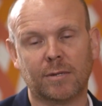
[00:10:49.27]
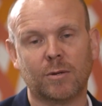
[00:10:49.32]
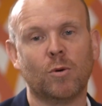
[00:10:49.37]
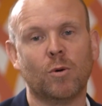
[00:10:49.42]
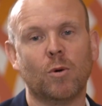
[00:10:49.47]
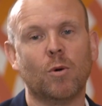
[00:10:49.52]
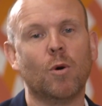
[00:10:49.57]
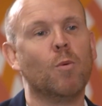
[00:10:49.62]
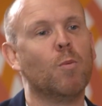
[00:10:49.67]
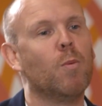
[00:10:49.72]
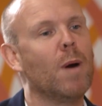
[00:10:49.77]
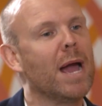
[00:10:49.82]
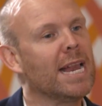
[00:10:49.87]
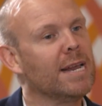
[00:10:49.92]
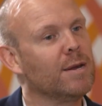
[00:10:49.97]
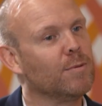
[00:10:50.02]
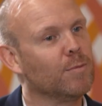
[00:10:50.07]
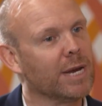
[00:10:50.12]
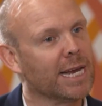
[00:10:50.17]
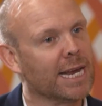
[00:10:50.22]
or
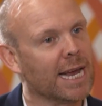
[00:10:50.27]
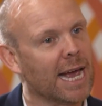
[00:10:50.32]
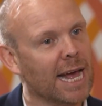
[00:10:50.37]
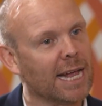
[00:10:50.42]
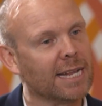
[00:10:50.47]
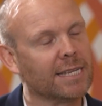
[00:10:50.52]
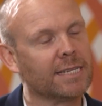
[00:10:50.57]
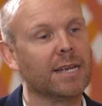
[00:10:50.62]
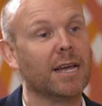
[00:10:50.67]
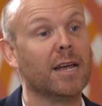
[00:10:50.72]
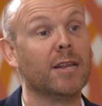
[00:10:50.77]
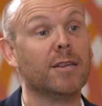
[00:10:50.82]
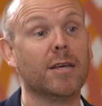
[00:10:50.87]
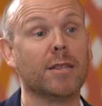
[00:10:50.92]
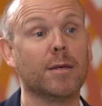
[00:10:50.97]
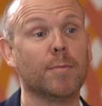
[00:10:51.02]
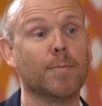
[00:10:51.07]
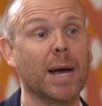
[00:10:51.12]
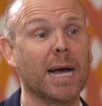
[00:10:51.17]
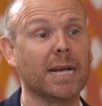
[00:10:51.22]
when we get
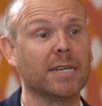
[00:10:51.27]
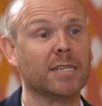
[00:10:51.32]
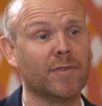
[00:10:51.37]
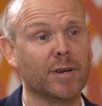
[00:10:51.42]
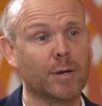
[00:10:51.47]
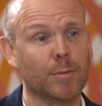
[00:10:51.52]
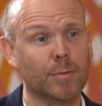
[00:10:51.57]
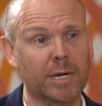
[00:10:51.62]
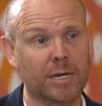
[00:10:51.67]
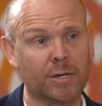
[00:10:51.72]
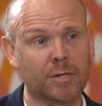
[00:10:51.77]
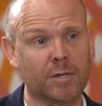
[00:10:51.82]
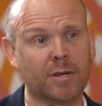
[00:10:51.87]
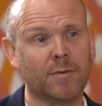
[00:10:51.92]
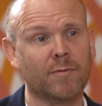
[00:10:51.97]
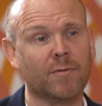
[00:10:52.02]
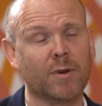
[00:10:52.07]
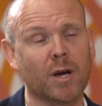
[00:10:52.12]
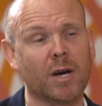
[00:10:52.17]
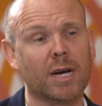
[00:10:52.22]
another batch of
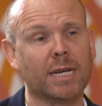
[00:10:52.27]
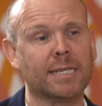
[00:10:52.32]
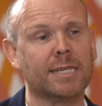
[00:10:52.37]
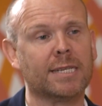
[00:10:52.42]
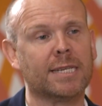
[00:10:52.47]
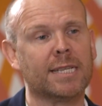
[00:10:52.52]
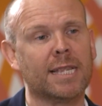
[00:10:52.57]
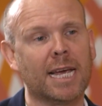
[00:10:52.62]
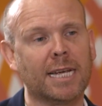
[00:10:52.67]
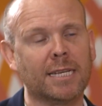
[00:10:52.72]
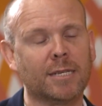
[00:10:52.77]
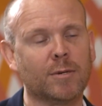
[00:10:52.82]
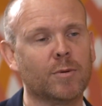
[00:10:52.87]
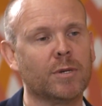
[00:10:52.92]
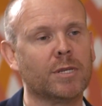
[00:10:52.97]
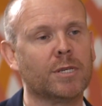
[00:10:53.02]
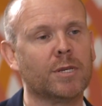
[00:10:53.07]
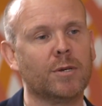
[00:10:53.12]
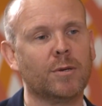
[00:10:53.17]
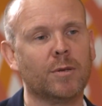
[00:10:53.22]
administrative guidance later
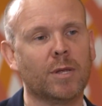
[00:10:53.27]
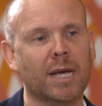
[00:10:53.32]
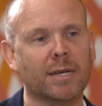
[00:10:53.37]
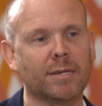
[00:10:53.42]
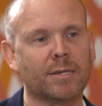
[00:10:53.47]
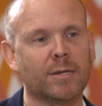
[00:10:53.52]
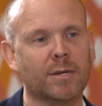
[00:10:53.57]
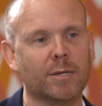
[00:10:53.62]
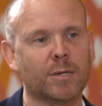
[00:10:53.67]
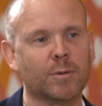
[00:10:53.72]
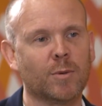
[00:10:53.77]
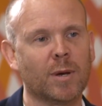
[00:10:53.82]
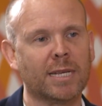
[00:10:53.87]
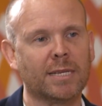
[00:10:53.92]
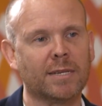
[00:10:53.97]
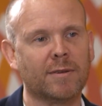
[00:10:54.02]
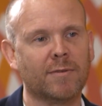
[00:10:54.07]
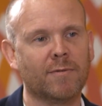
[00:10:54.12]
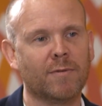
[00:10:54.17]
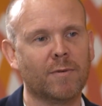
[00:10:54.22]
in
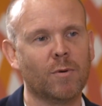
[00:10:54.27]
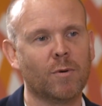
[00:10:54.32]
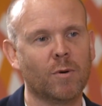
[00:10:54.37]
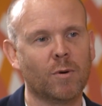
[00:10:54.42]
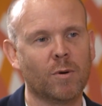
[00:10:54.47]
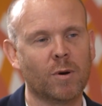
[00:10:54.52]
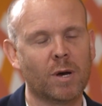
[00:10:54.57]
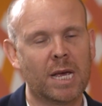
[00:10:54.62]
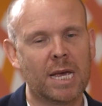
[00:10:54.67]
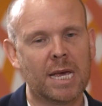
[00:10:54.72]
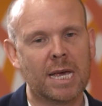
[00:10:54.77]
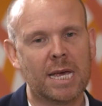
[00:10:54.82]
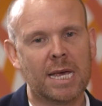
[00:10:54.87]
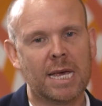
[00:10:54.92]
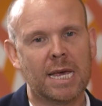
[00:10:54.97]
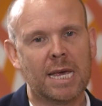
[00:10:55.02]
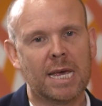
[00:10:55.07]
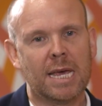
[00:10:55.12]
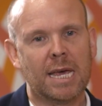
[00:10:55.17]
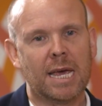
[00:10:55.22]
2024,
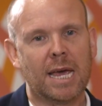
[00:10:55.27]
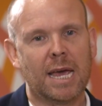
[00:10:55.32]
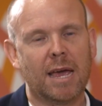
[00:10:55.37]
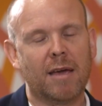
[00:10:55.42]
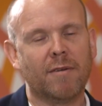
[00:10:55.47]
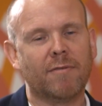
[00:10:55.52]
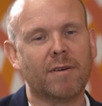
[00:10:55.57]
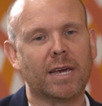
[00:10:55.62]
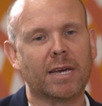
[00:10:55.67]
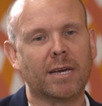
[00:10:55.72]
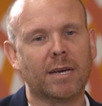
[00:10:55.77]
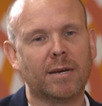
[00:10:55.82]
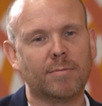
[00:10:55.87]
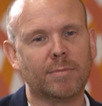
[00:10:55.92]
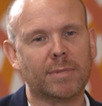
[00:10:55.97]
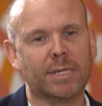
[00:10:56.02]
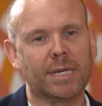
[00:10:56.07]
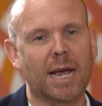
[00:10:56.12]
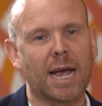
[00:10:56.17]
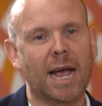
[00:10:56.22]
if it
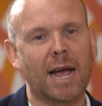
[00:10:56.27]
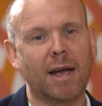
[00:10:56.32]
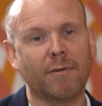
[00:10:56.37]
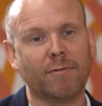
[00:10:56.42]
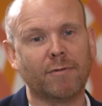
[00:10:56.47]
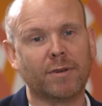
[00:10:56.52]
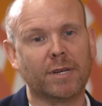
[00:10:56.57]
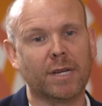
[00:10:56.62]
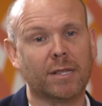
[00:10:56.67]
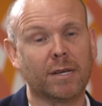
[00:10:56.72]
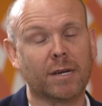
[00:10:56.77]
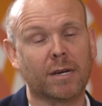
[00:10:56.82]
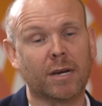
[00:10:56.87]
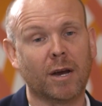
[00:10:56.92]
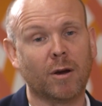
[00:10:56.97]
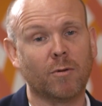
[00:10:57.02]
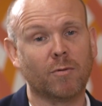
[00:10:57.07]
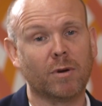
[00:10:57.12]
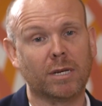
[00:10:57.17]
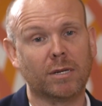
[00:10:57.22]
comes after the
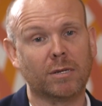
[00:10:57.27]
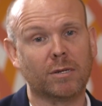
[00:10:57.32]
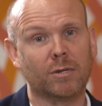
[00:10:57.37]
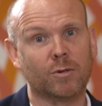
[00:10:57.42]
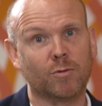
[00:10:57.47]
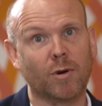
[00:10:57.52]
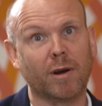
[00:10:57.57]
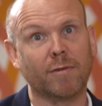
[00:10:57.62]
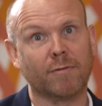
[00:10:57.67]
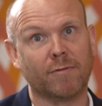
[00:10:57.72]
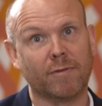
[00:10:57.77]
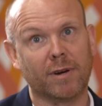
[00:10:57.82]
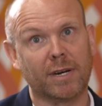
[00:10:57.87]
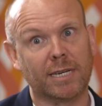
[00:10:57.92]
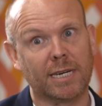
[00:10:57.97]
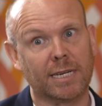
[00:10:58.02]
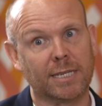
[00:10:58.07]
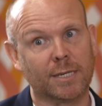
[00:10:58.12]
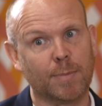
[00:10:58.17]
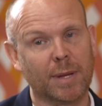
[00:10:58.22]
current draft
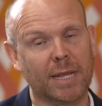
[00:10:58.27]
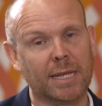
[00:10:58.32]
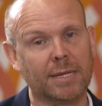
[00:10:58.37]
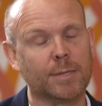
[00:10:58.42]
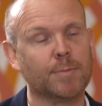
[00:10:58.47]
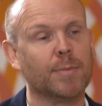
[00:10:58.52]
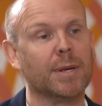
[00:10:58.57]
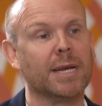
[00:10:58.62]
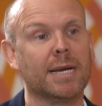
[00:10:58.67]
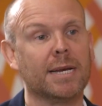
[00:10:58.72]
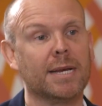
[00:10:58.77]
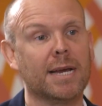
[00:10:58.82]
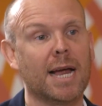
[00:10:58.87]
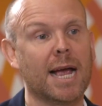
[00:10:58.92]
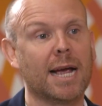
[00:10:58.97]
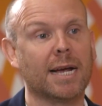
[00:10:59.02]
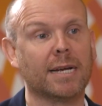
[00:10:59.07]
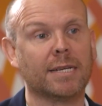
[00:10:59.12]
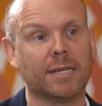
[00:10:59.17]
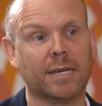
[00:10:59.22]
finance bill has been
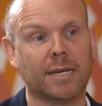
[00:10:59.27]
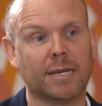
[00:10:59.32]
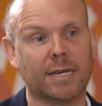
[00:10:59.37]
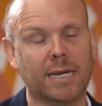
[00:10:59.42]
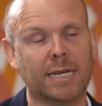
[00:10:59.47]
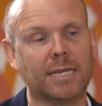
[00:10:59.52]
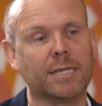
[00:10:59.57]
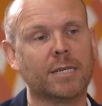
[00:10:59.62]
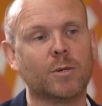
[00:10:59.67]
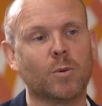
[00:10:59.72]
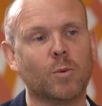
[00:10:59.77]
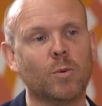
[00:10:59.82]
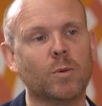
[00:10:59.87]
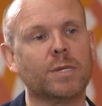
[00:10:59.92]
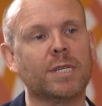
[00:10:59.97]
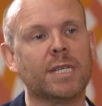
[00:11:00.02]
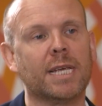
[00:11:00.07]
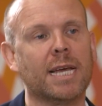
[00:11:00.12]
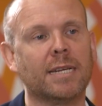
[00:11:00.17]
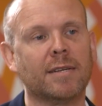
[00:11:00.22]
enacted and it's
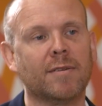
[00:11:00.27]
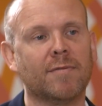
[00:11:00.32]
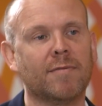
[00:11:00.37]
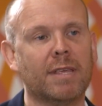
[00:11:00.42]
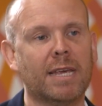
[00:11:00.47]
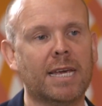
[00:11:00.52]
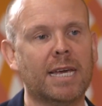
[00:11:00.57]
towards the end of the